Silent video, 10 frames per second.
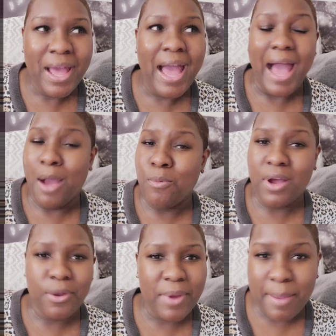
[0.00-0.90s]
I
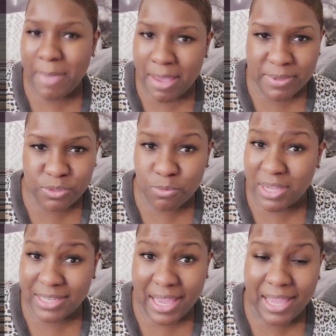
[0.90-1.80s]
want grandbabies one
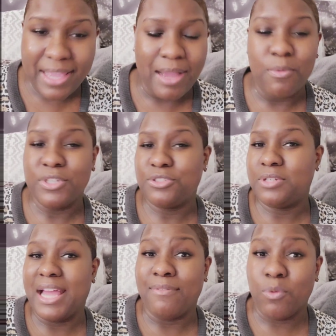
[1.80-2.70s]
day. I want you to
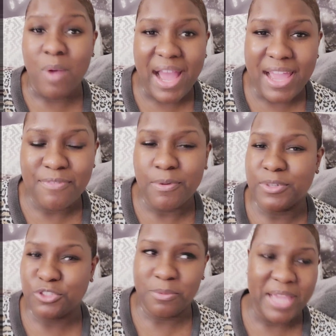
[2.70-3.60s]
have a wife. I want
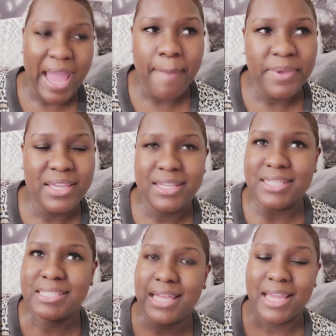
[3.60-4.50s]
you to be happy. And
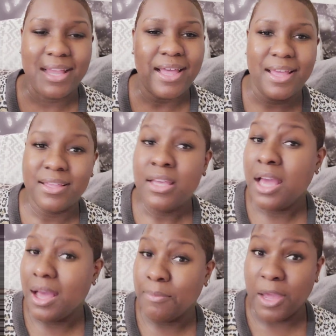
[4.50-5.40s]
he's like, I'm
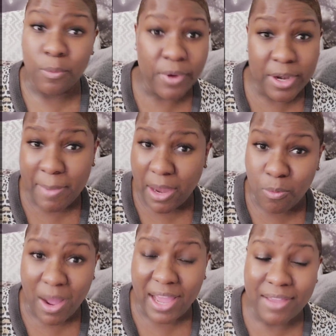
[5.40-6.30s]
not worried about a
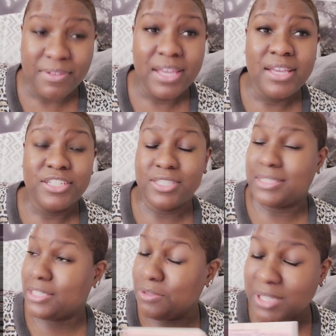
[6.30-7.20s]
wife. She
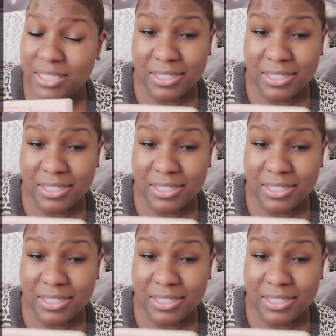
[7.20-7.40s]
said, you need to at